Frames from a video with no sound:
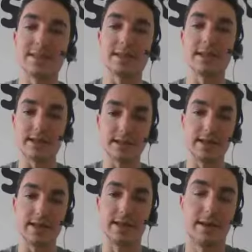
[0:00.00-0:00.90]

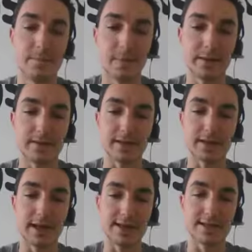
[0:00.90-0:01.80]
listening to
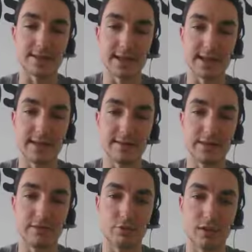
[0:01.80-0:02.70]
clients to get an
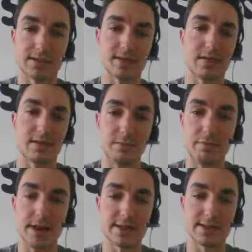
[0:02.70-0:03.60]
idea of what's the
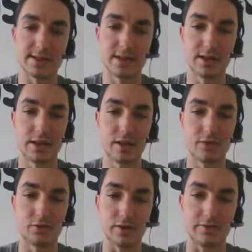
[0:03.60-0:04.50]
best
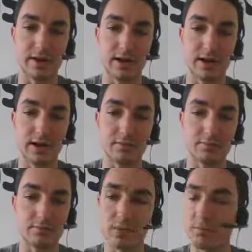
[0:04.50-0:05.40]
sort of
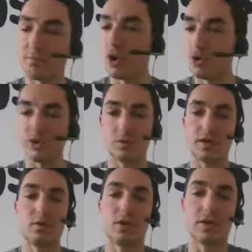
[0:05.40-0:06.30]
approach and
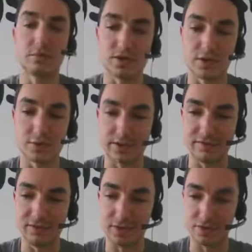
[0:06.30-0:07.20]
what are the most interesting
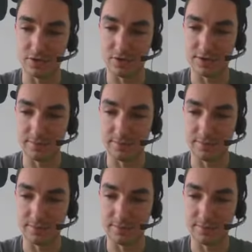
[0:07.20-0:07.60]
features.